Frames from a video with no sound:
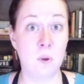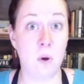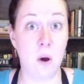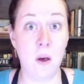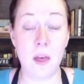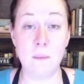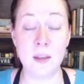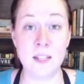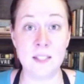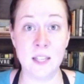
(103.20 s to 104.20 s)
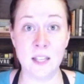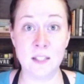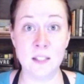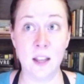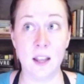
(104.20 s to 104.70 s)
All that means
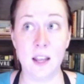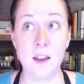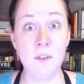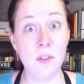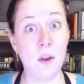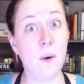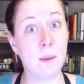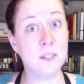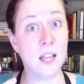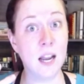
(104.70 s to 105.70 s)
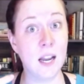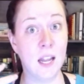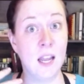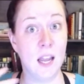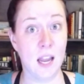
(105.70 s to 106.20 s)
is, even though I'm
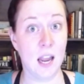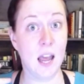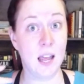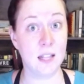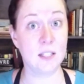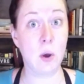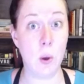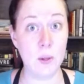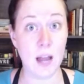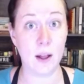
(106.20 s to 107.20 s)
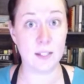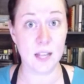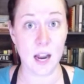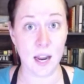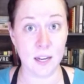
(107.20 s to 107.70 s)
signing it's cold
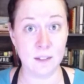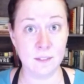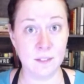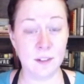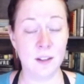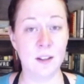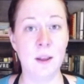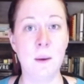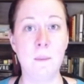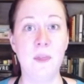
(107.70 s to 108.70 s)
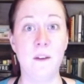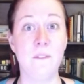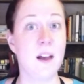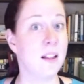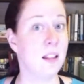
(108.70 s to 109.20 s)
outside, the
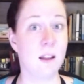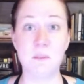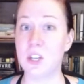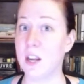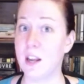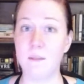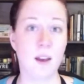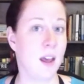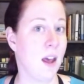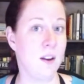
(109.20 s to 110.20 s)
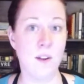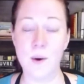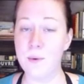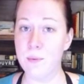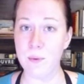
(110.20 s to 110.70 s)
fact that I'm shaking my head
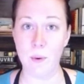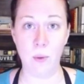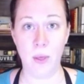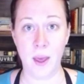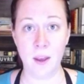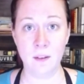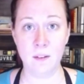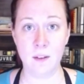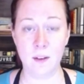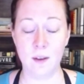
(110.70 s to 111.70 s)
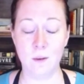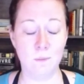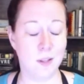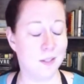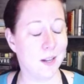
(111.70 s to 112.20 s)
no through the whole thing
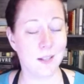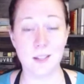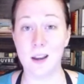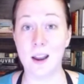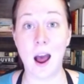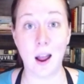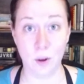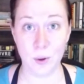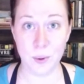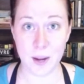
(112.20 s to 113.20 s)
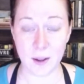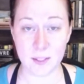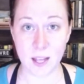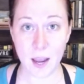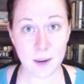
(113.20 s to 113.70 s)
means that it's not cold
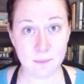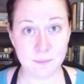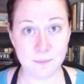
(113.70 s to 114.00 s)
outside.